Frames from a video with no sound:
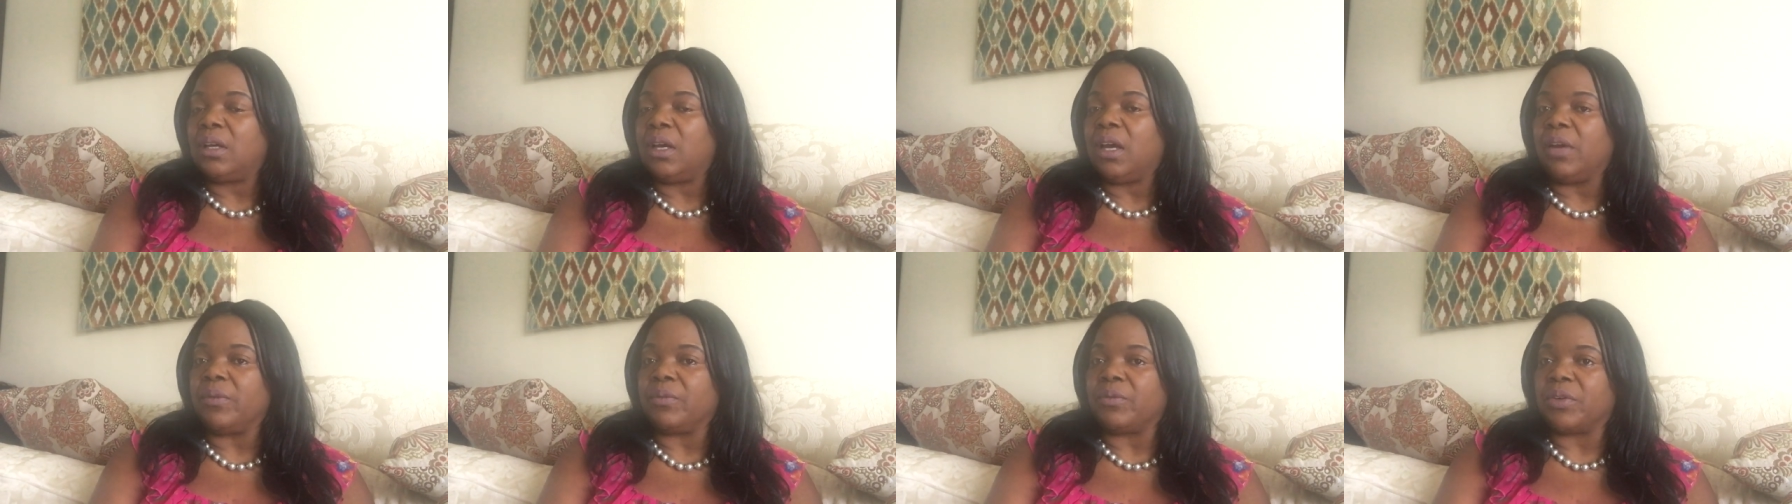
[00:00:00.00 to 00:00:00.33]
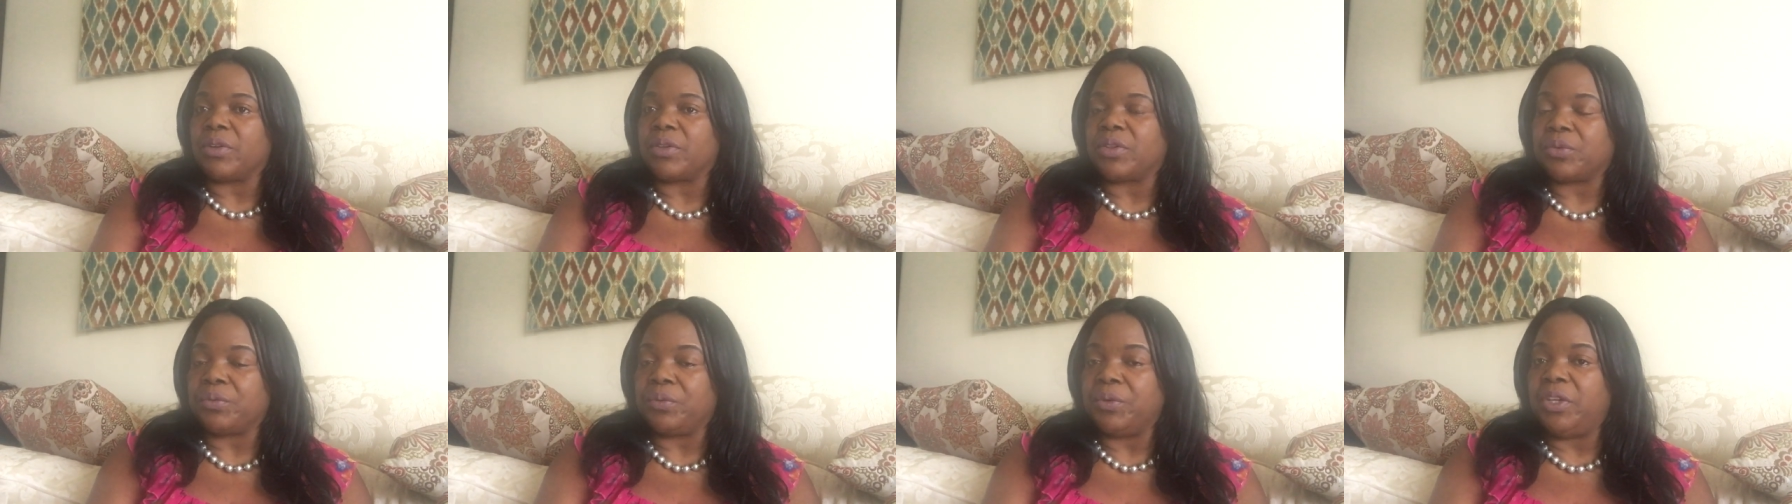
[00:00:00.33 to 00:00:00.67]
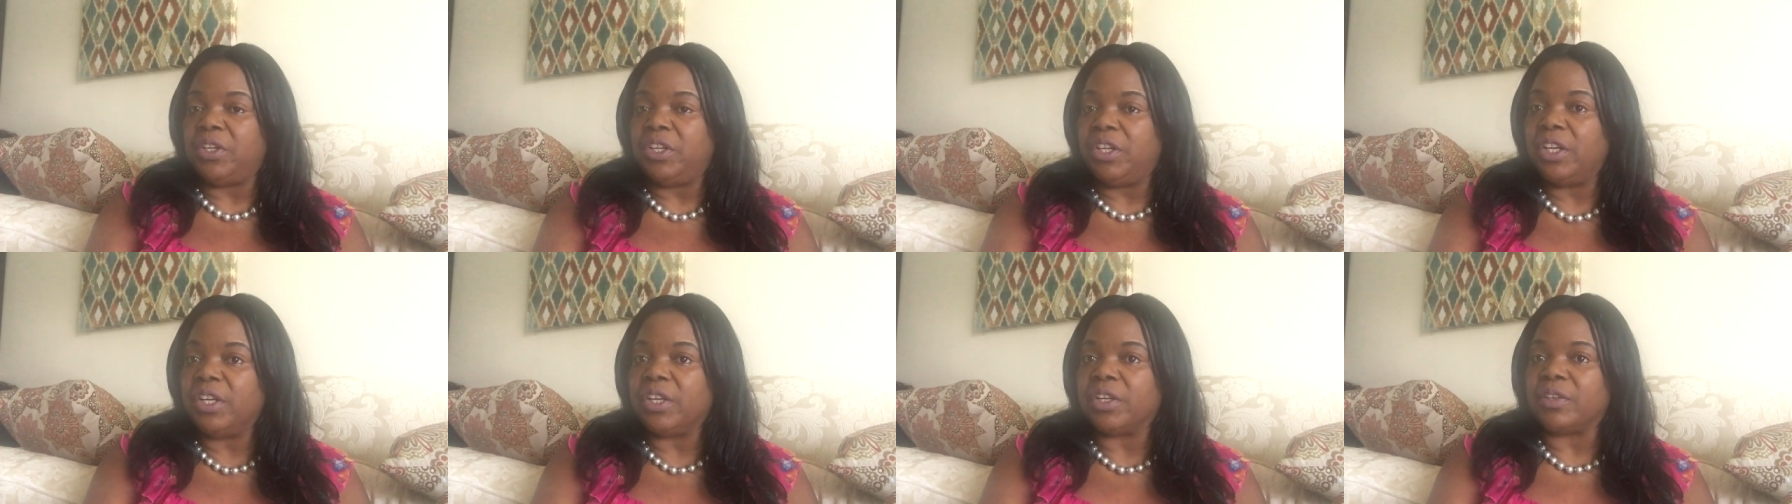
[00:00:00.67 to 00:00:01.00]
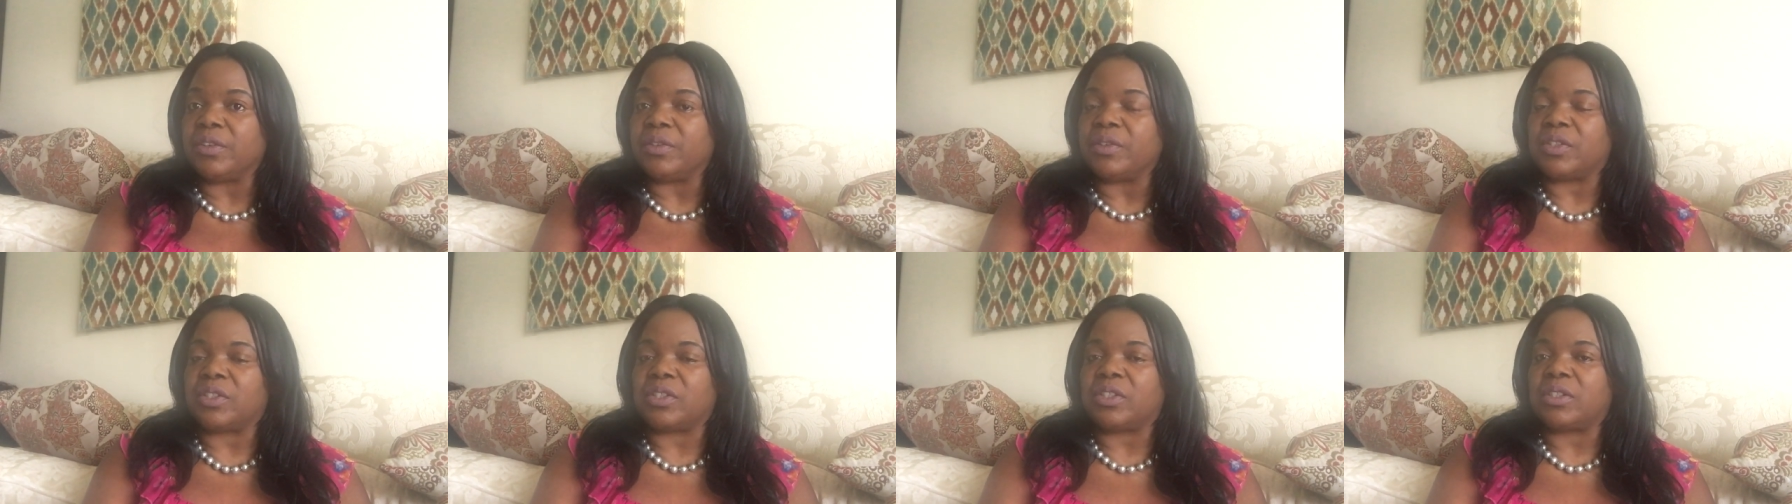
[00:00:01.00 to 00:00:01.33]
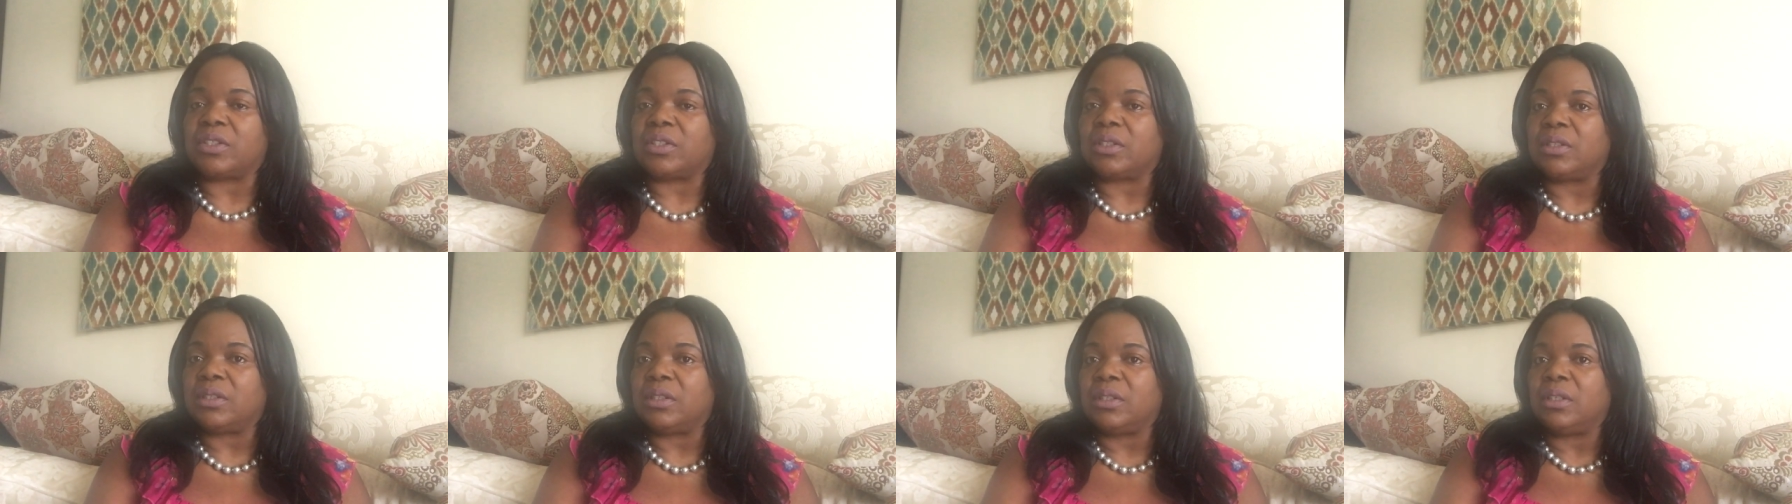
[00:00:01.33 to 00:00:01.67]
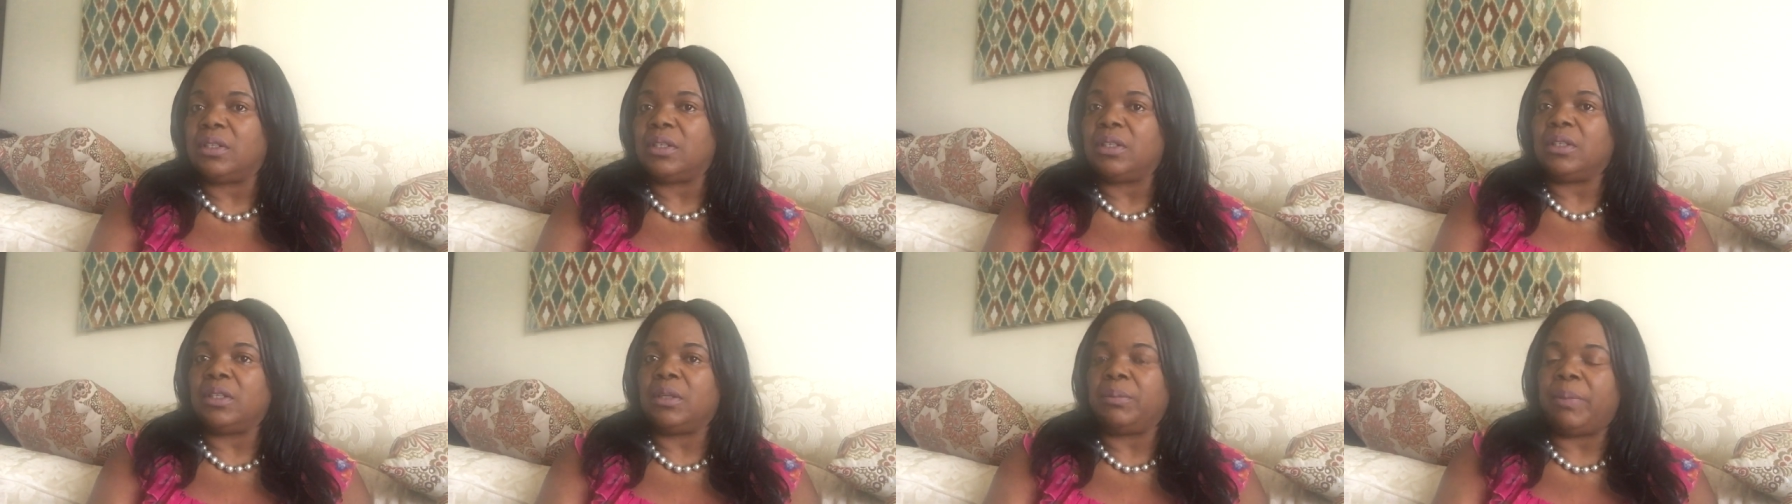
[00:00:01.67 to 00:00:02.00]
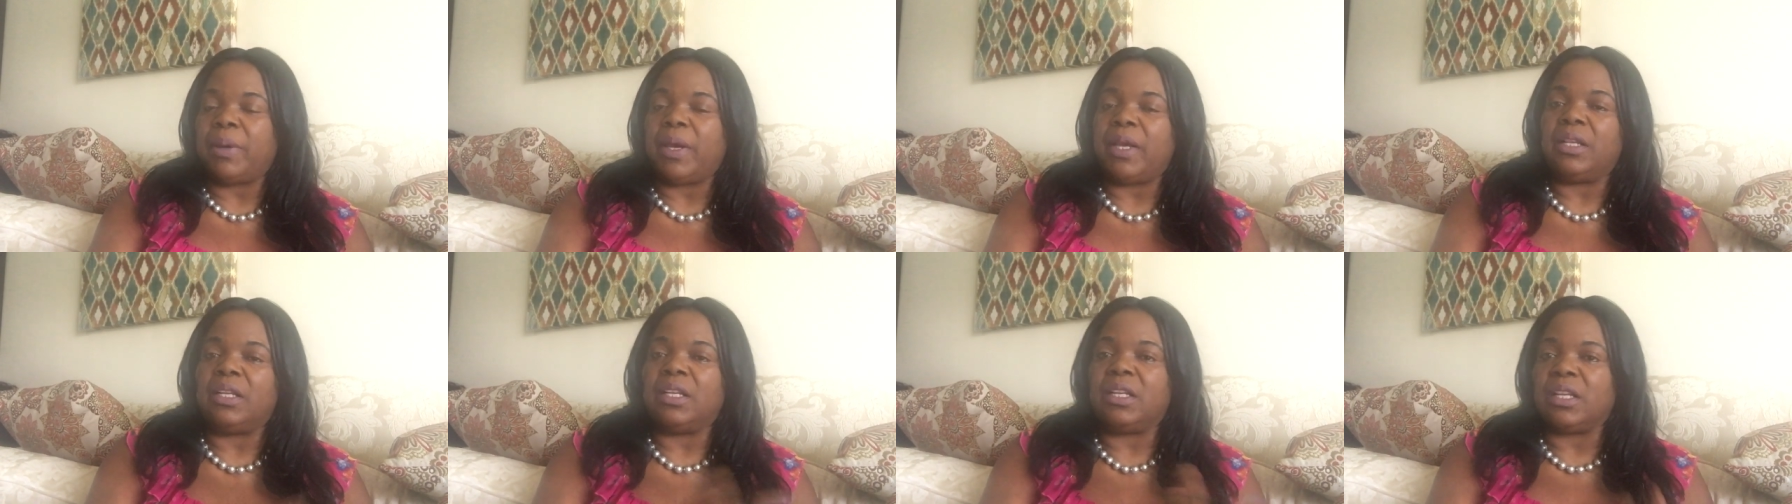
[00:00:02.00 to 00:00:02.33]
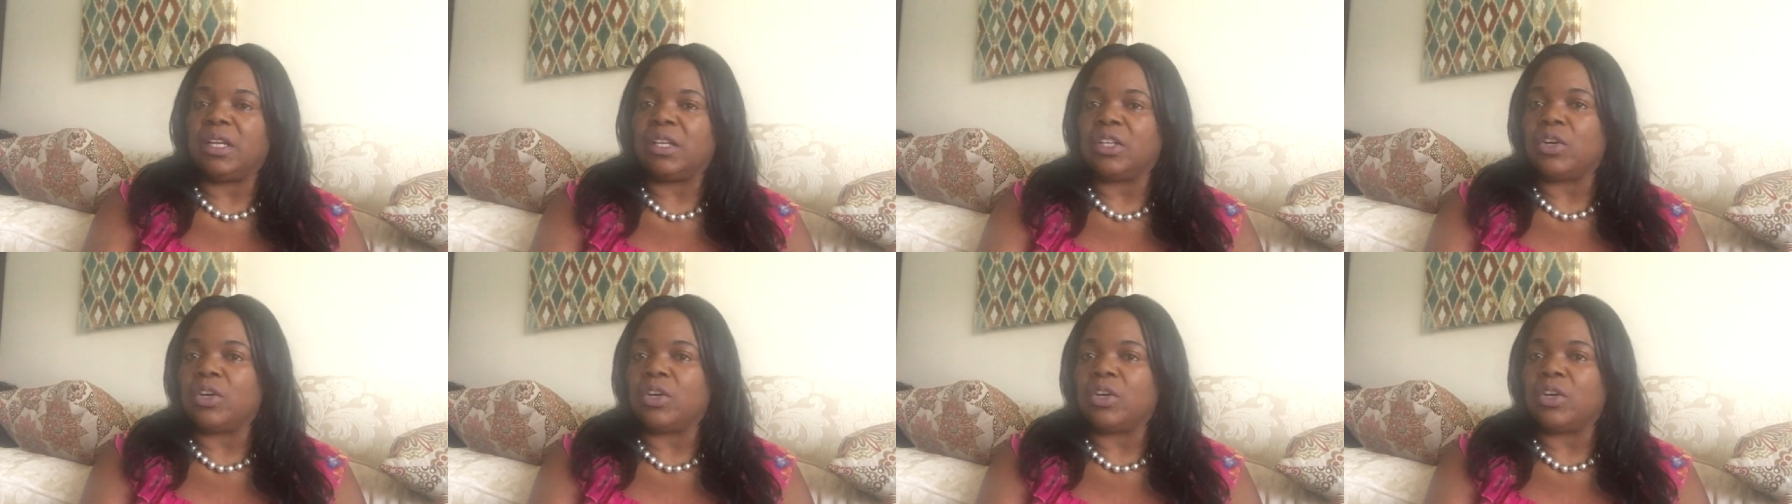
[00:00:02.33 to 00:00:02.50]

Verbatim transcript: every three years, depending